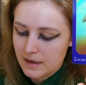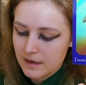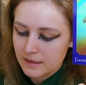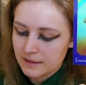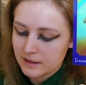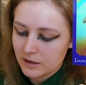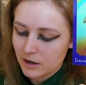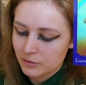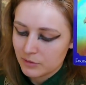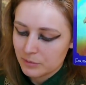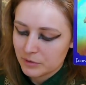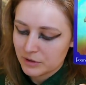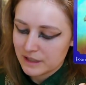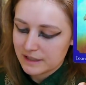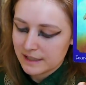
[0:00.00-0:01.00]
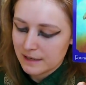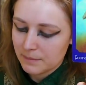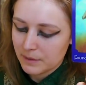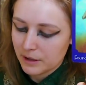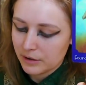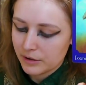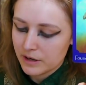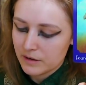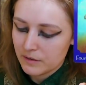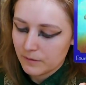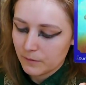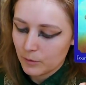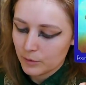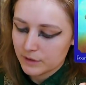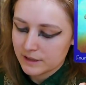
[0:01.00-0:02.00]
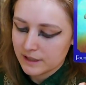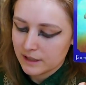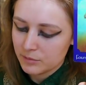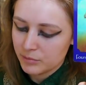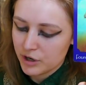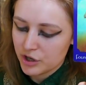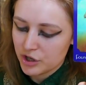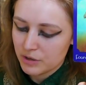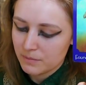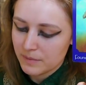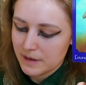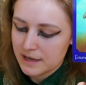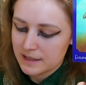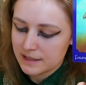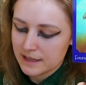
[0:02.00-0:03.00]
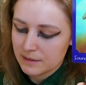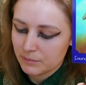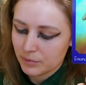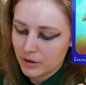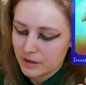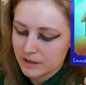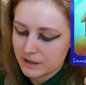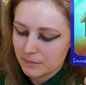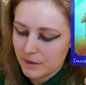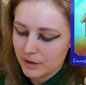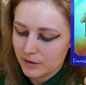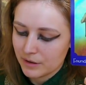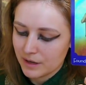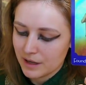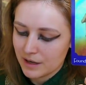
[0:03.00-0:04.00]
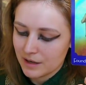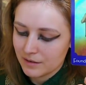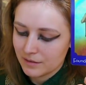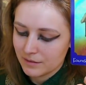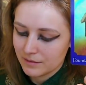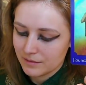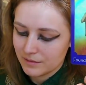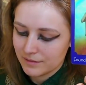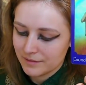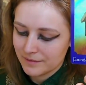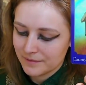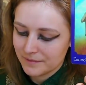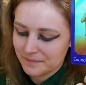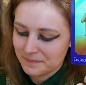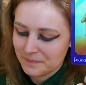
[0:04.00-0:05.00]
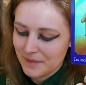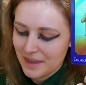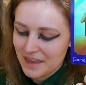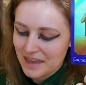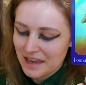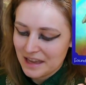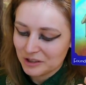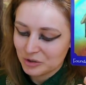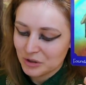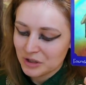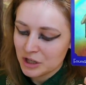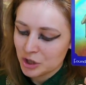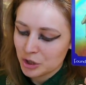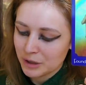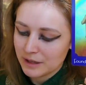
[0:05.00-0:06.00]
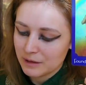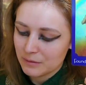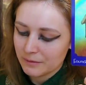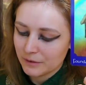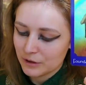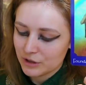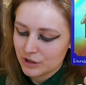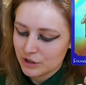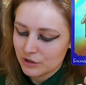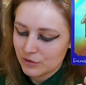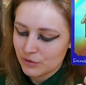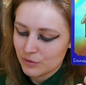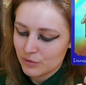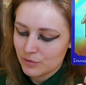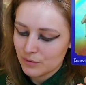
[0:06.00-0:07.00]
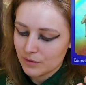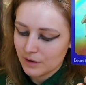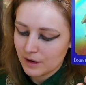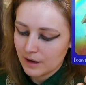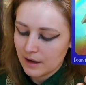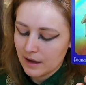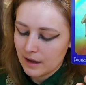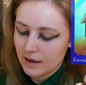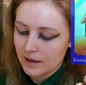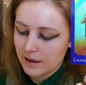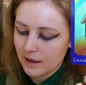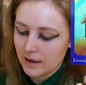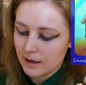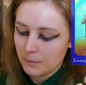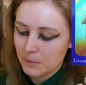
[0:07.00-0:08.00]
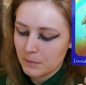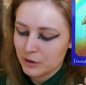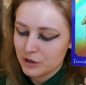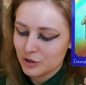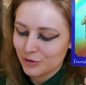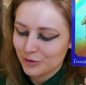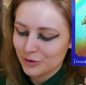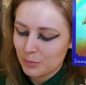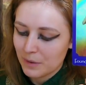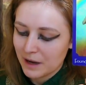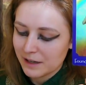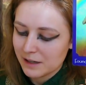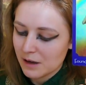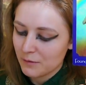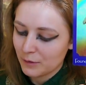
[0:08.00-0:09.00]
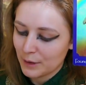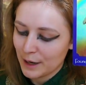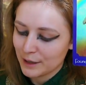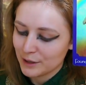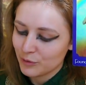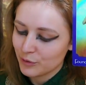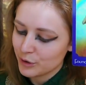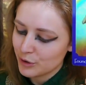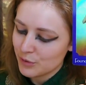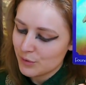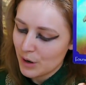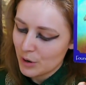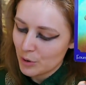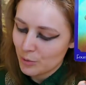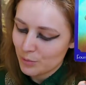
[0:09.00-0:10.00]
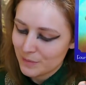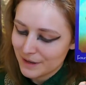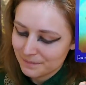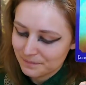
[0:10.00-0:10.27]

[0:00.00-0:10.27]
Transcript: This card represents a period for celebration, peace, and prosperity. Traditionally, it refers to a marriage or the buying of land or a new home.